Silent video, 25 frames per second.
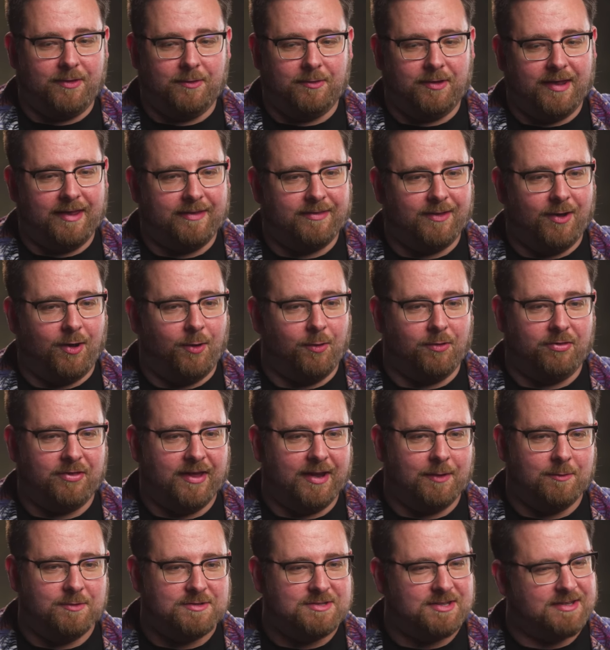the whole
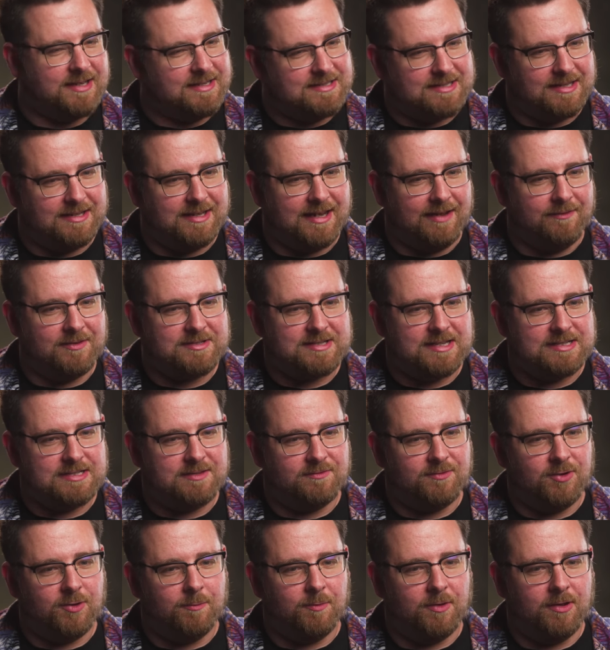thing was that they didn't have a sense
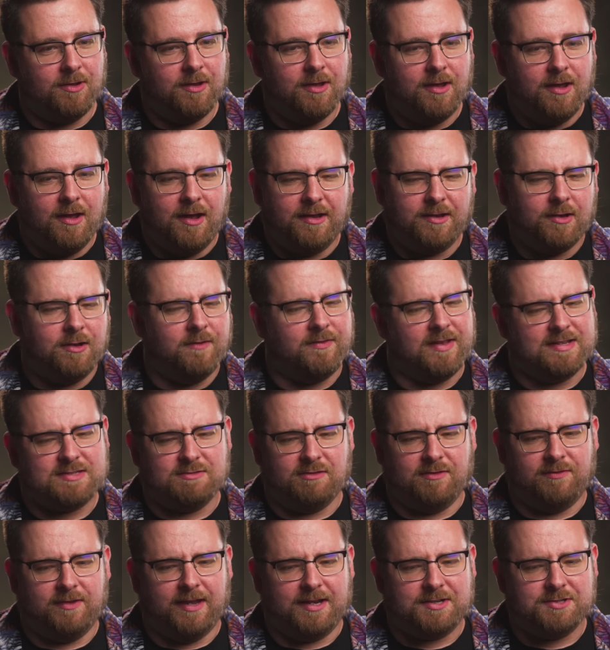of humor. I don't know if that's a
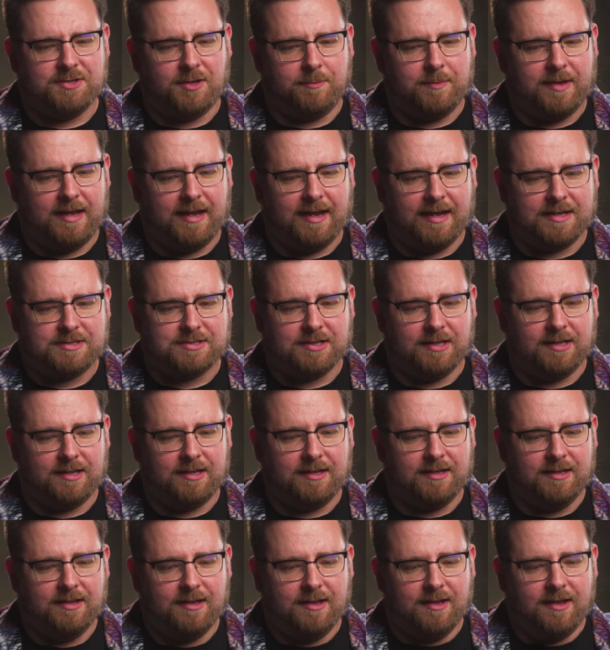reflection on me,
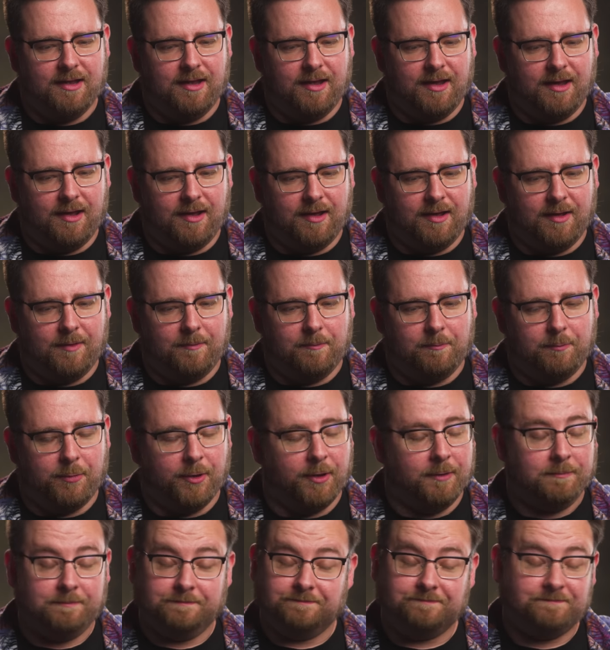actually.
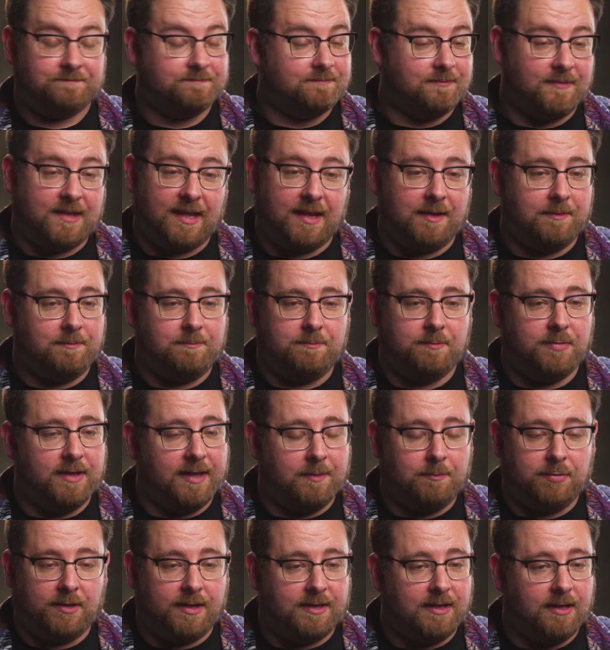But they
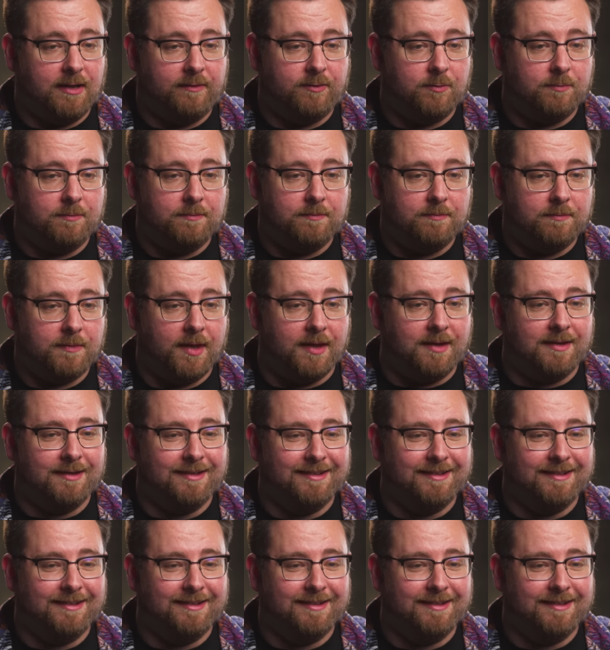bloody love them.